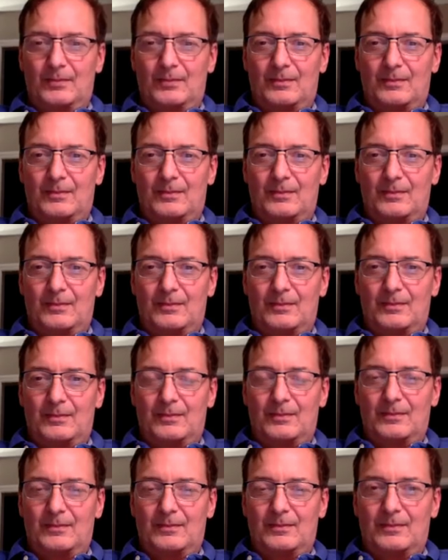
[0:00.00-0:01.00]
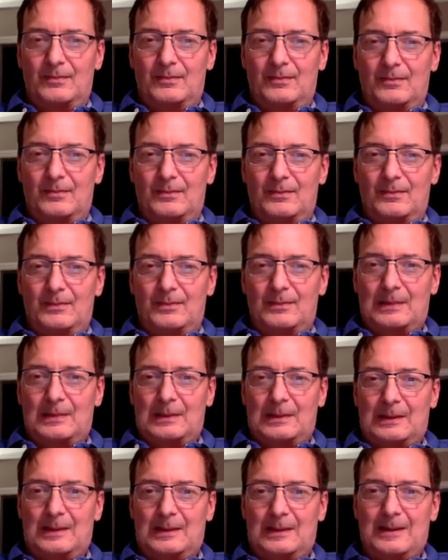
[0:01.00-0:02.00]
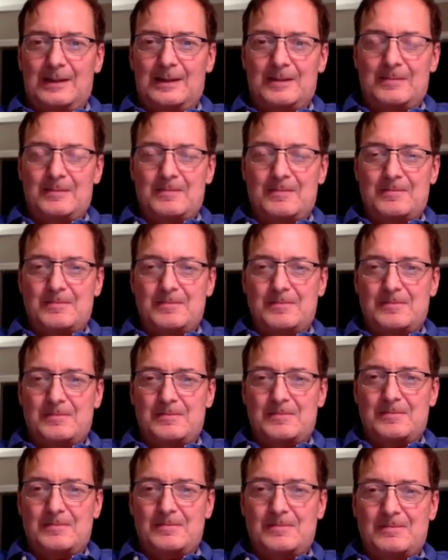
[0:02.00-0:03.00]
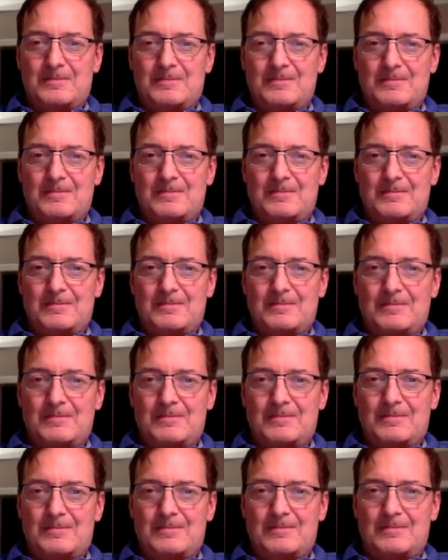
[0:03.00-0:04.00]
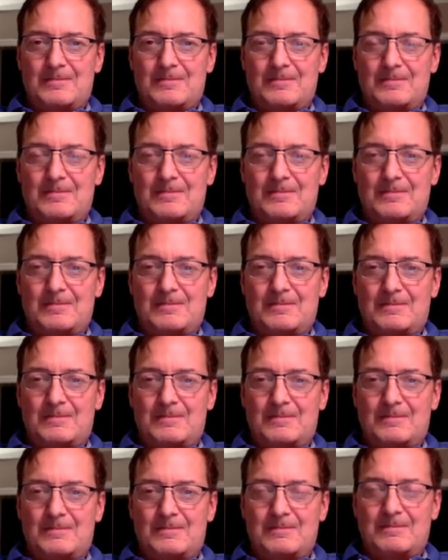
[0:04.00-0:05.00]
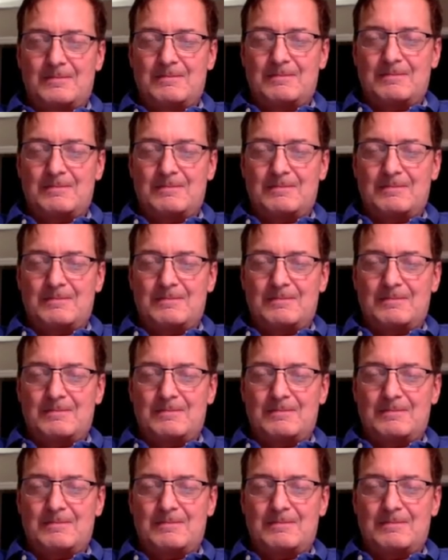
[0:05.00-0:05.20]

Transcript: (not speaking)